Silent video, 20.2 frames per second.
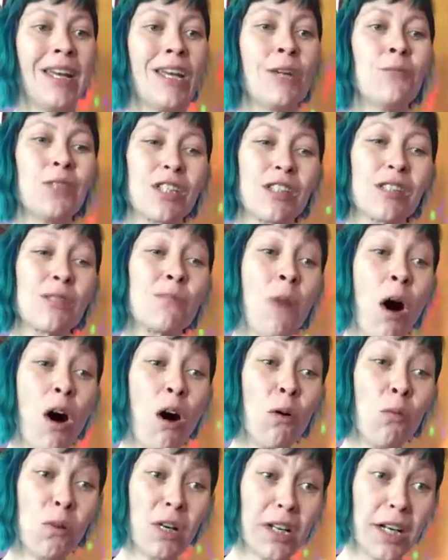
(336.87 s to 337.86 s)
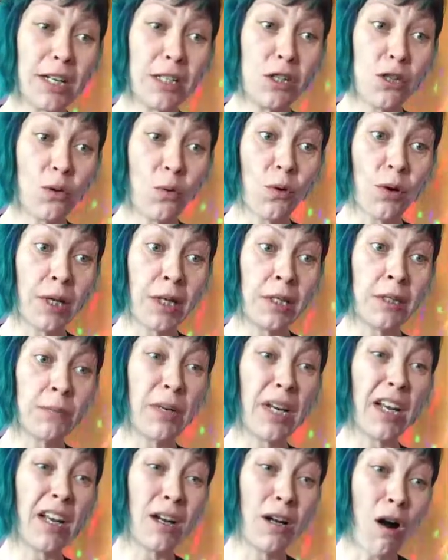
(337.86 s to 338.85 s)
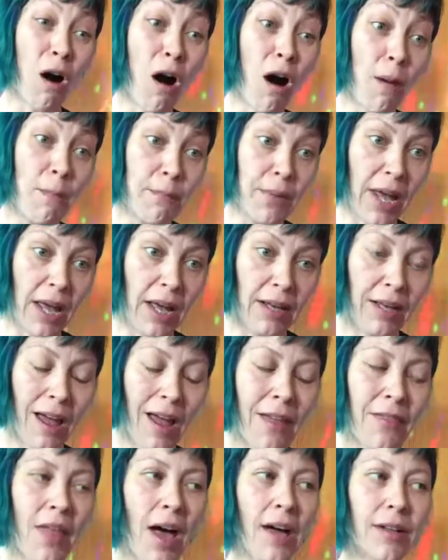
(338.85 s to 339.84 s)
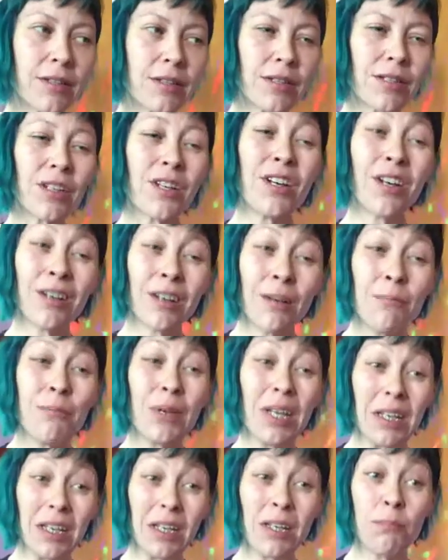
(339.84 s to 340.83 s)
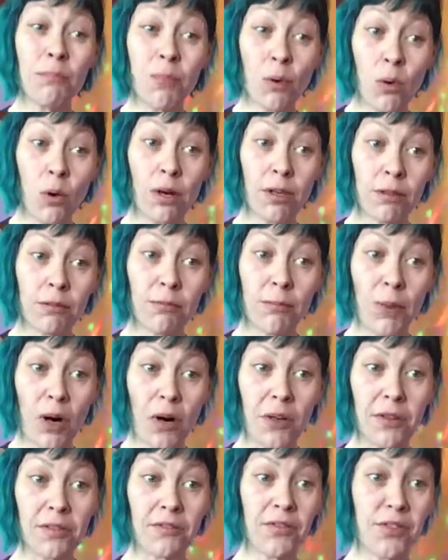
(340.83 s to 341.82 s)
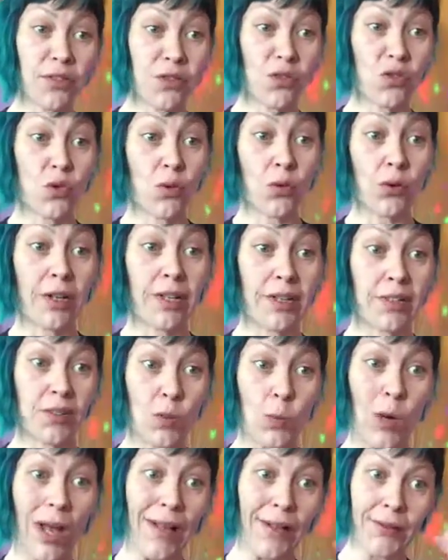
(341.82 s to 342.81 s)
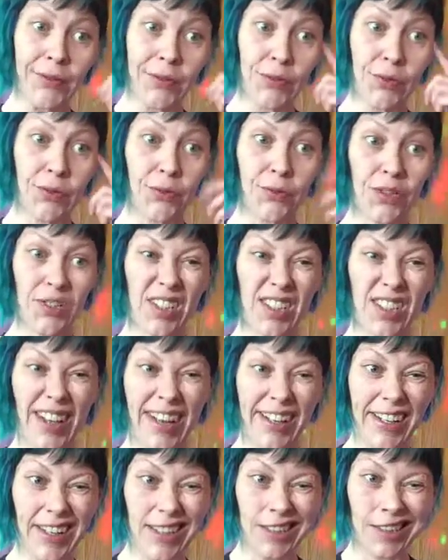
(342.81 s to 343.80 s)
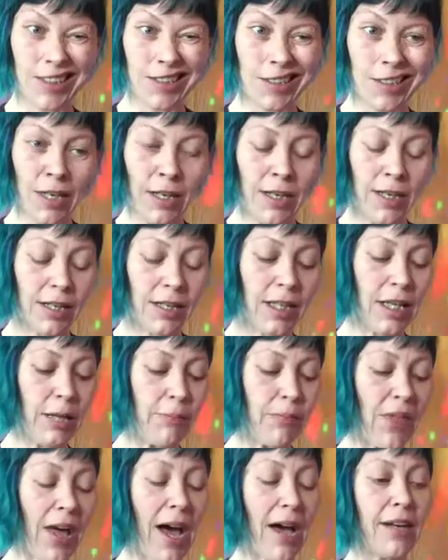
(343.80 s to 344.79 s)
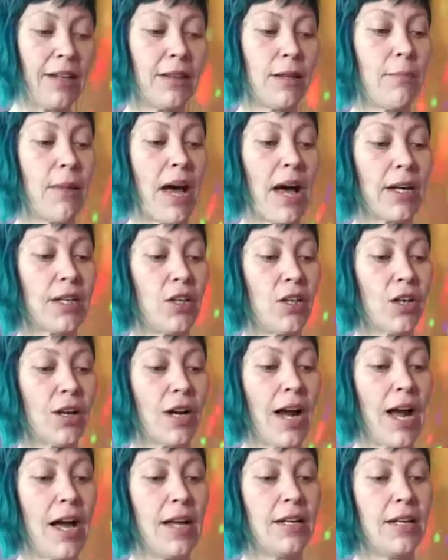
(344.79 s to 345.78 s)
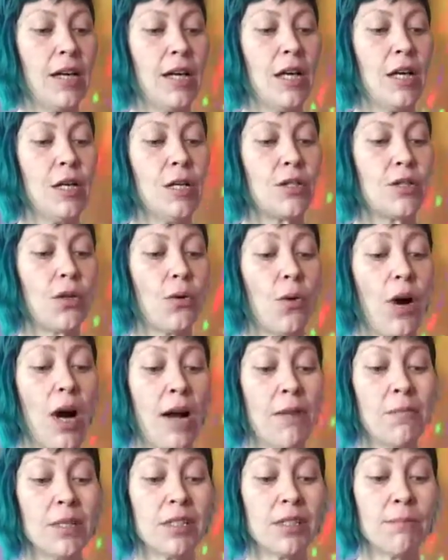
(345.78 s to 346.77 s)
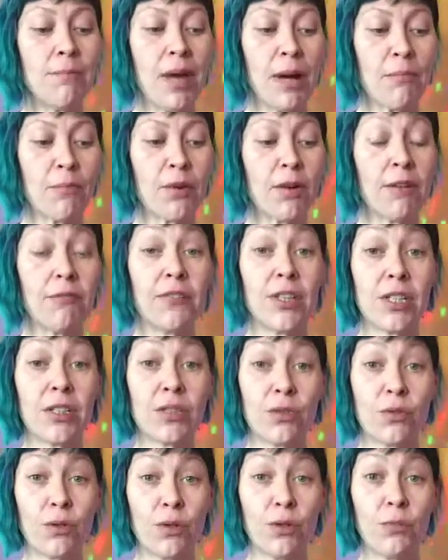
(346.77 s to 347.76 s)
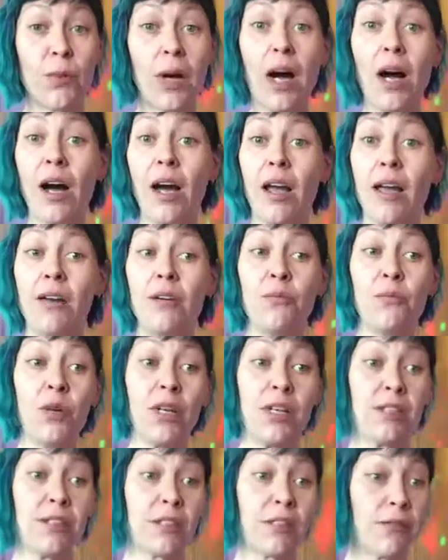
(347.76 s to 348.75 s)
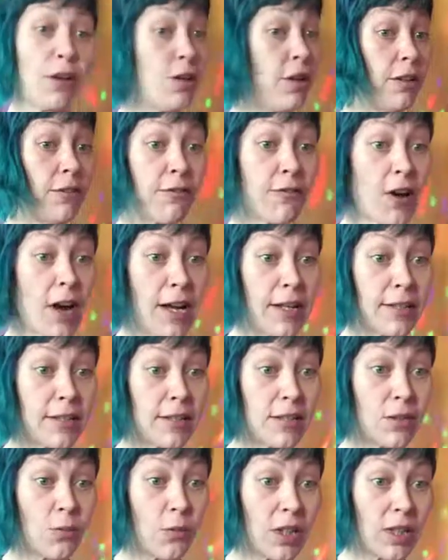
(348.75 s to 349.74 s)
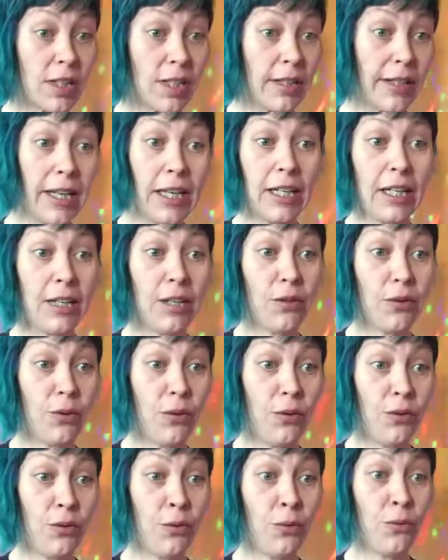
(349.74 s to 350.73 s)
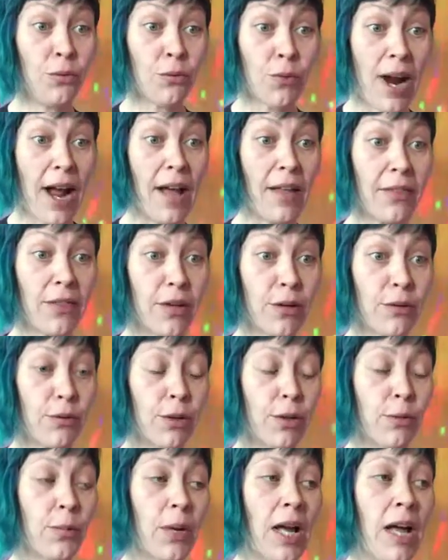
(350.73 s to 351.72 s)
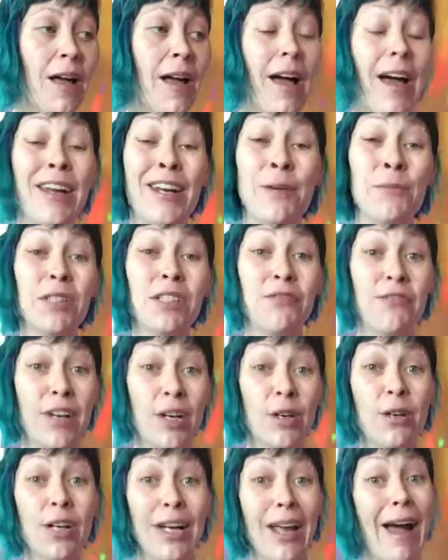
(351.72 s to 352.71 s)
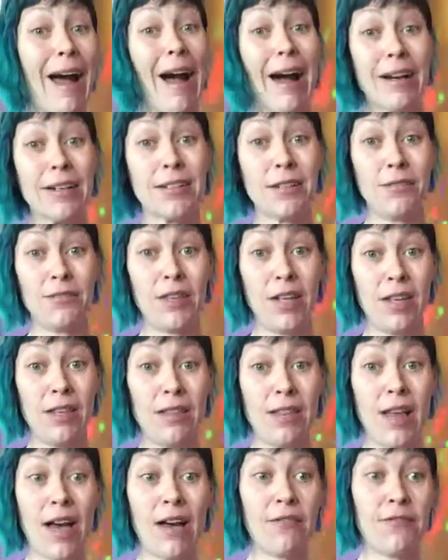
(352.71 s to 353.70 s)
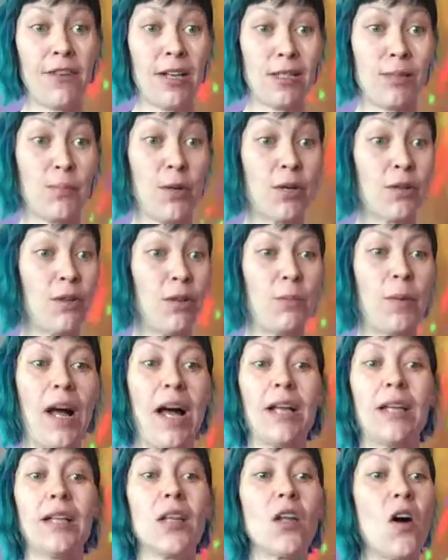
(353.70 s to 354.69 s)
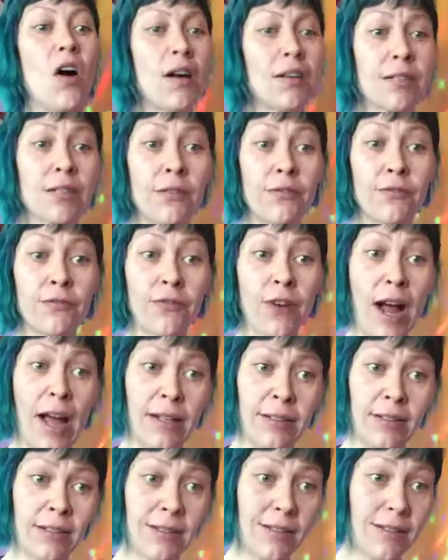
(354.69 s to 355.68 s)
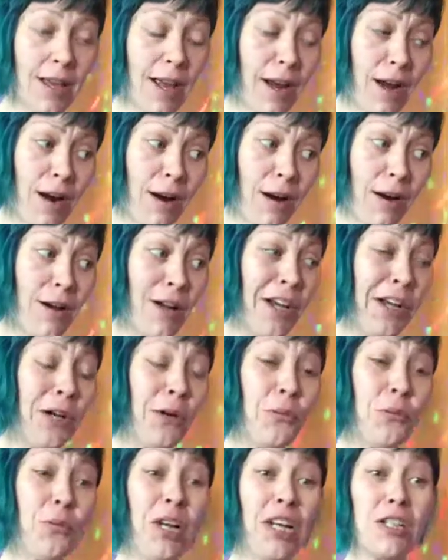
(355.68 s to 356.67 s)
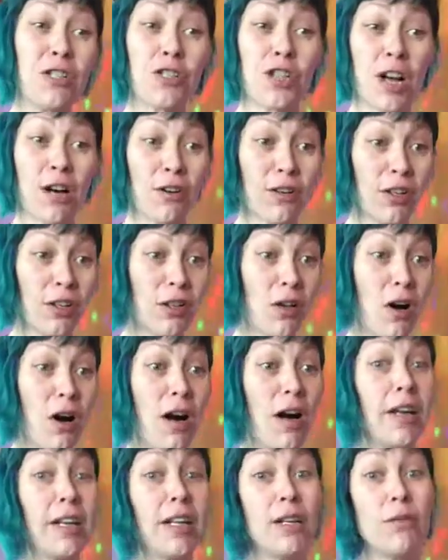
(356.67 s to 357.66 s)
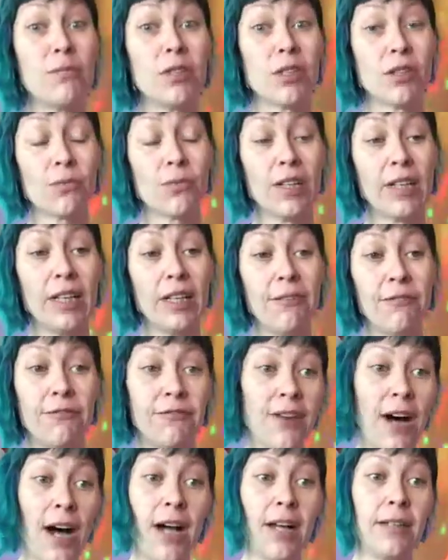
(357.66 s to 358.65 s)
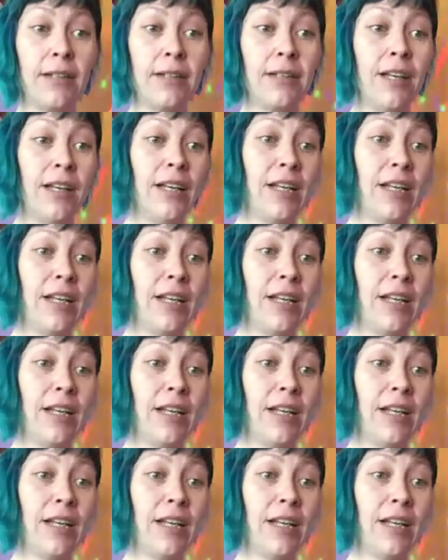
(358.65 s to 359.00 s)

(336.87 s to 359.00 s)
It was small when I joined, but it got big. And that's gonna be an important part of the story as well. So just kind of keep that in the back of your head. So I was a member of this group. I was good friends with the lady who ran the group, and I was very active in that Facebook group. I had lots of friends there. We shared a lot. It was a really fun,